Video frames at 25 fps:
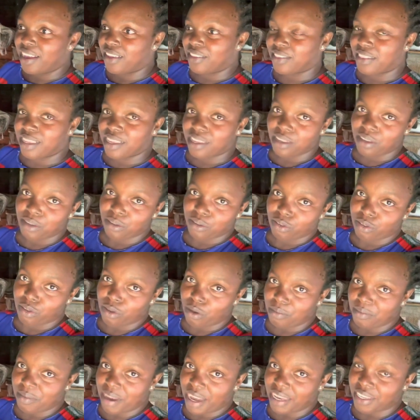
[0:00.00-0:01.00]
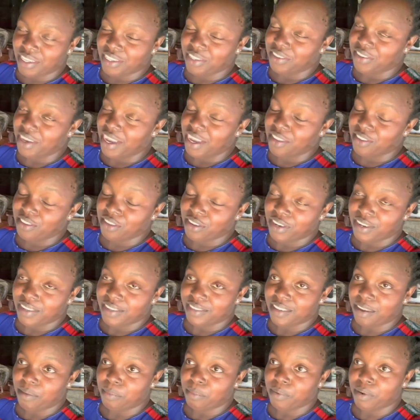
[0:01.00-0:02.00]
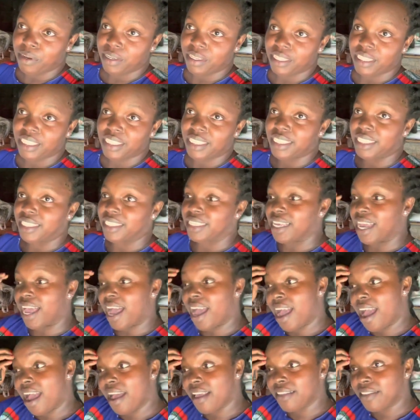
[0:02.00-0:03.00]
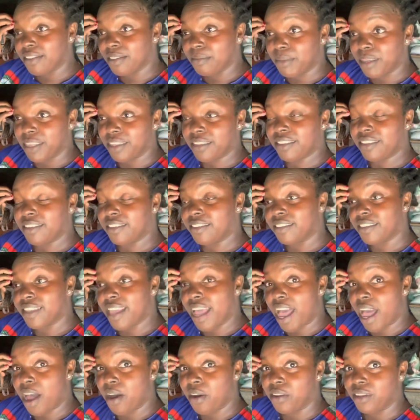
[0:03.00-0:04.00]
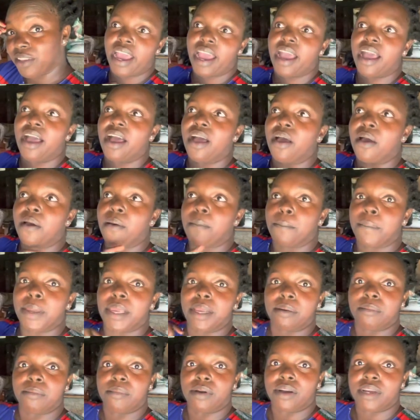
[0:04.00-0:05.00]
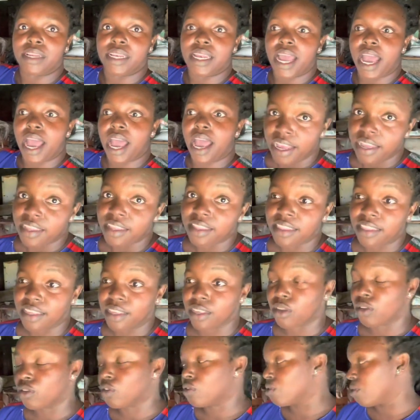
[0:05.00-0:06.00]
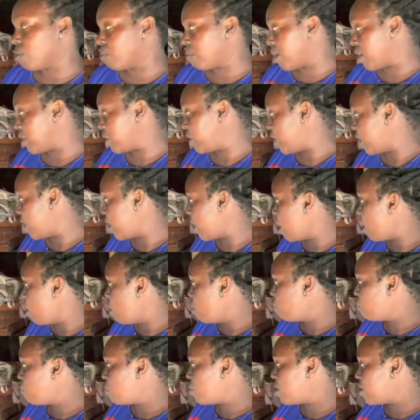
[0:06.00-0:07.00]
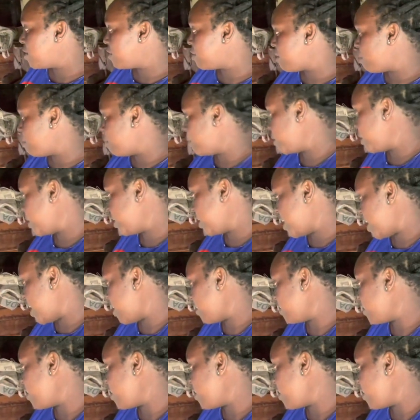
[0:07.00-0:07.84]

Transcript: thank you so much you guys always support us my sister being mona thank you so much for always supporting us